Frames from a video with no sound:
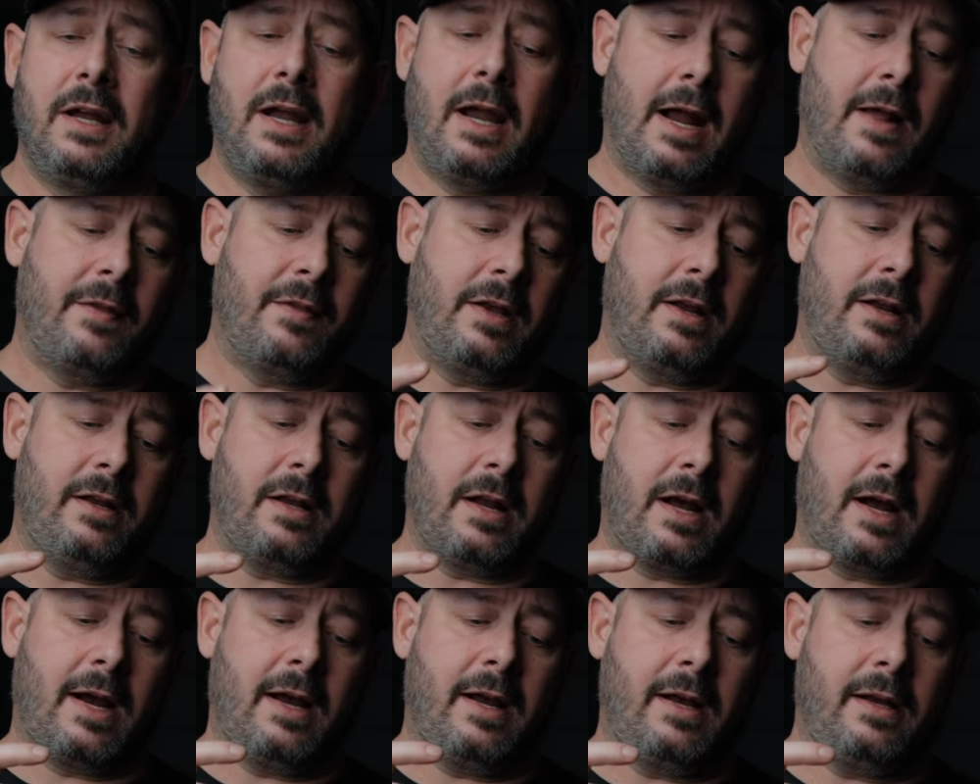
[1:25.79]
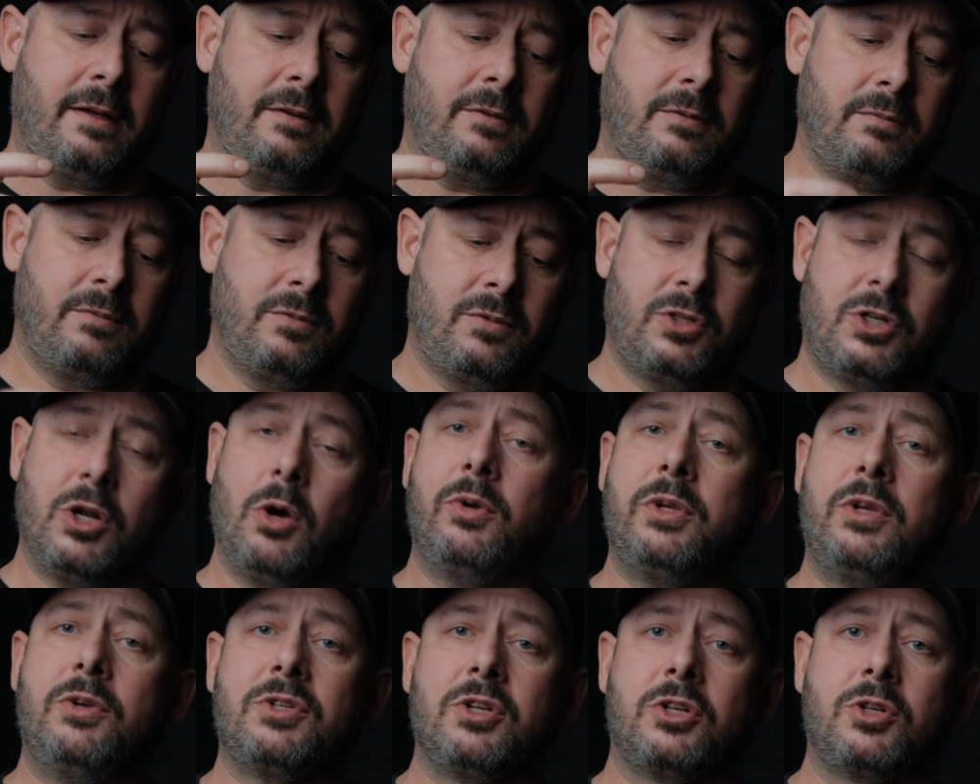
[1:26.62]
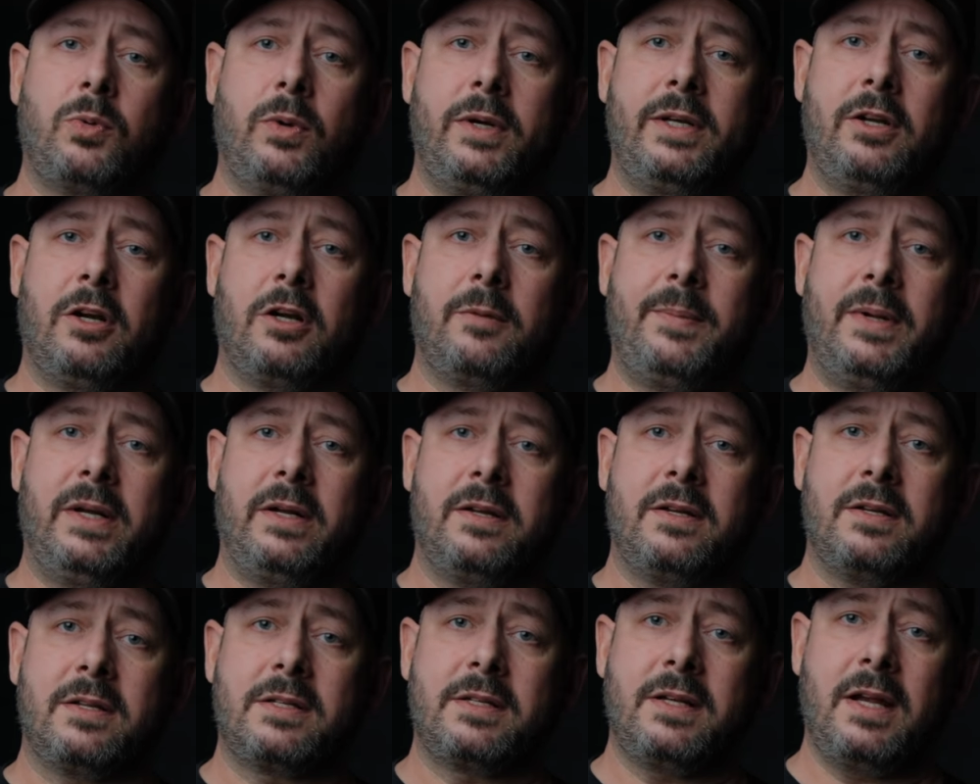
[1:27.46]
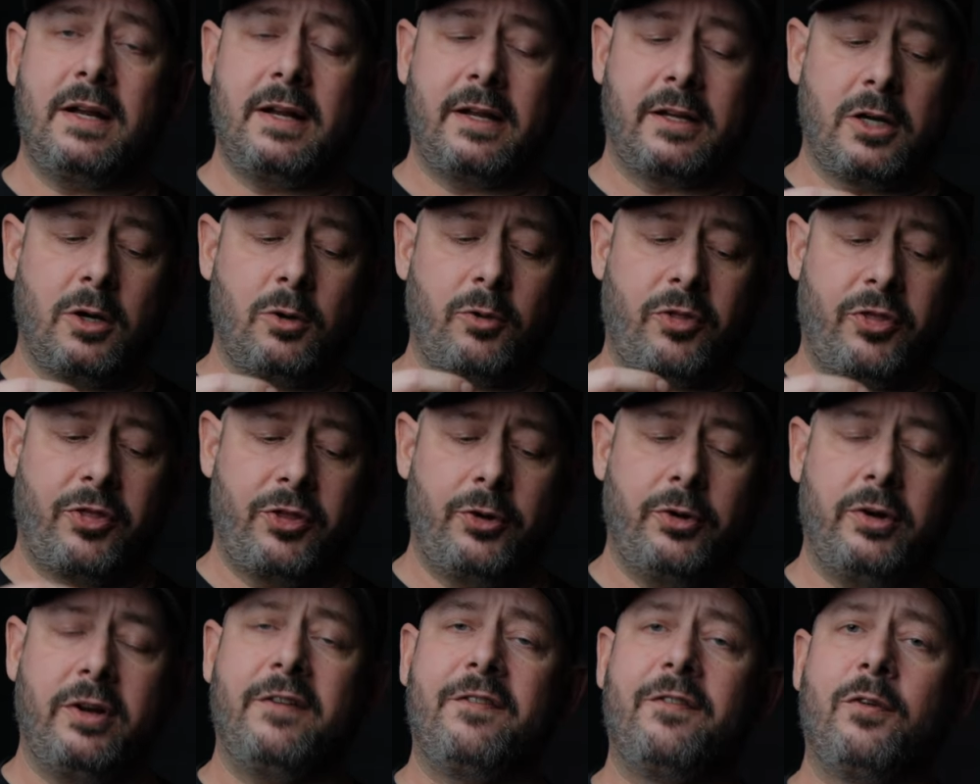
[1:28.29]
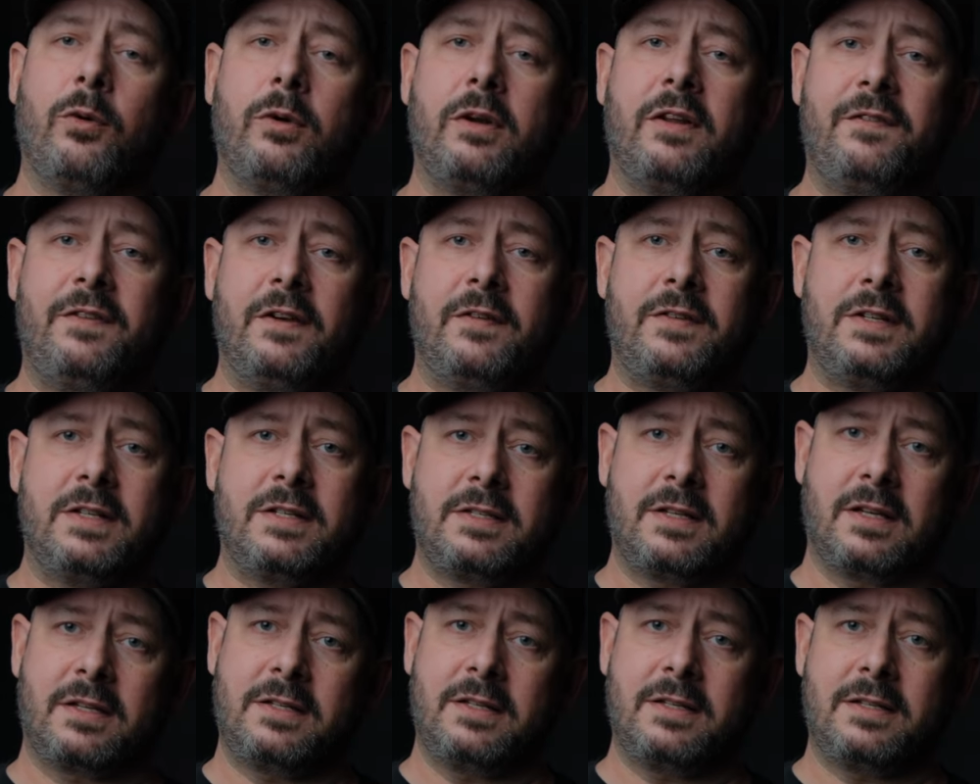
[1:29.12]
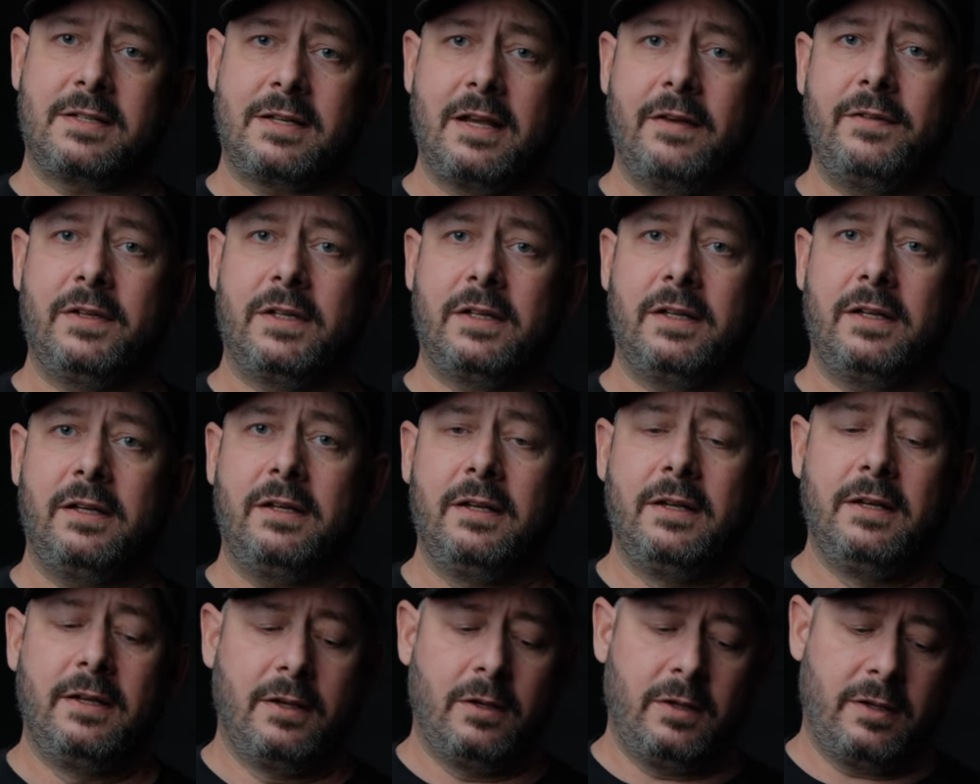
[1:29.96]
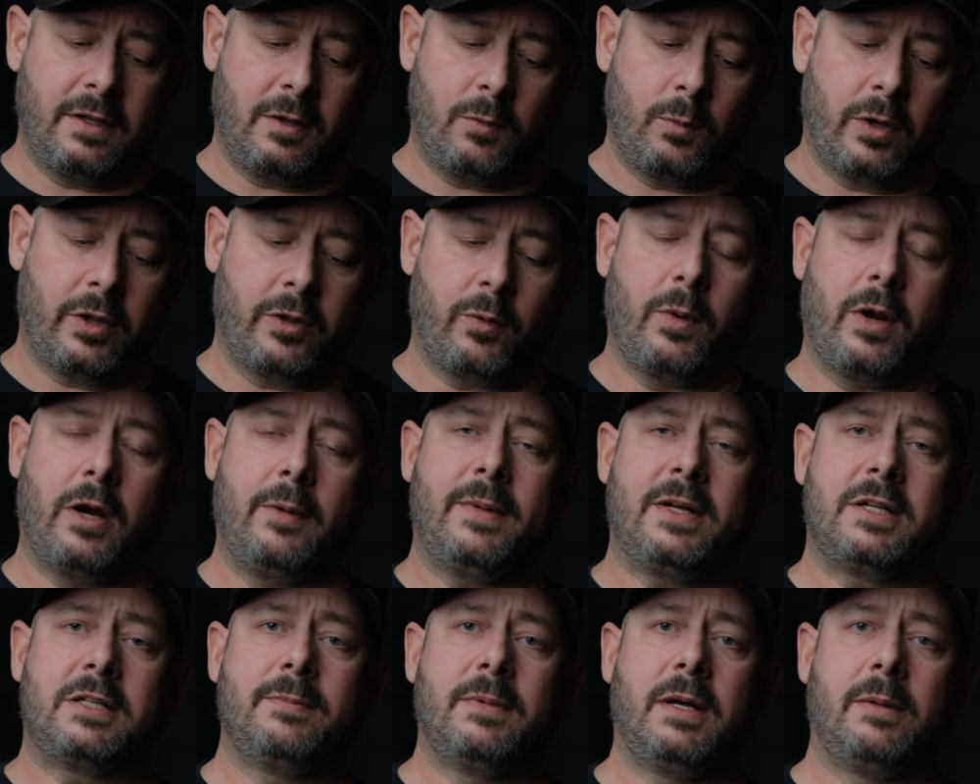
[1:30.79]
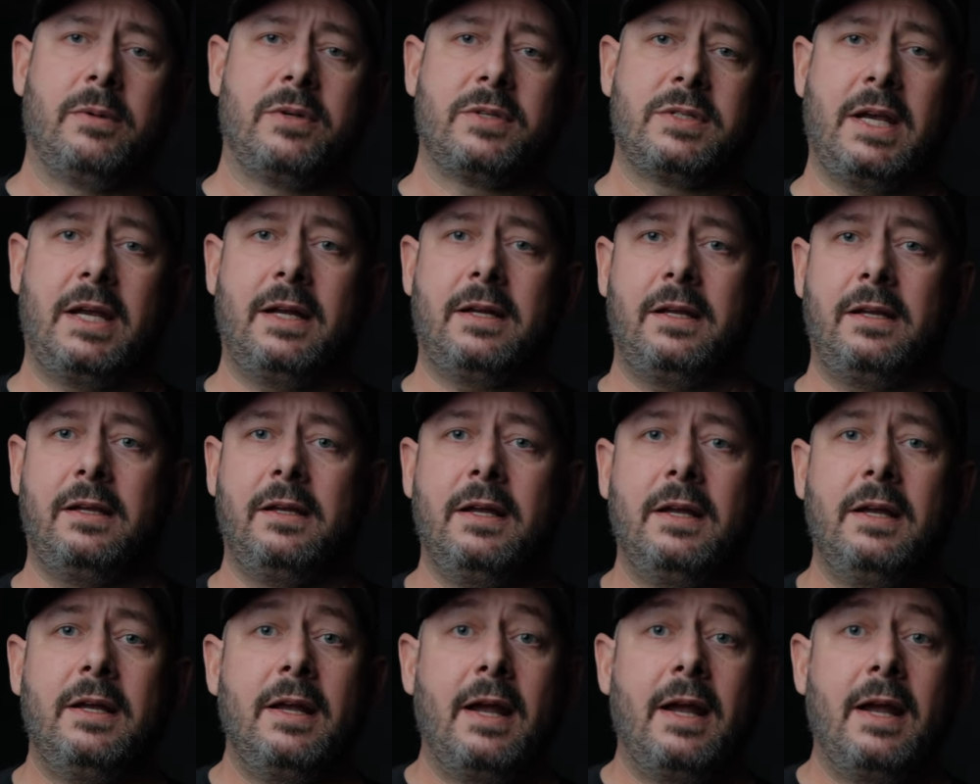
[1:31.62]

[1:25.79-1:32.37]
and then I don't use a 20-yard pin, and instead I go 30, 40, 50, 60, 70, and then where the wire meets the bubble is 80,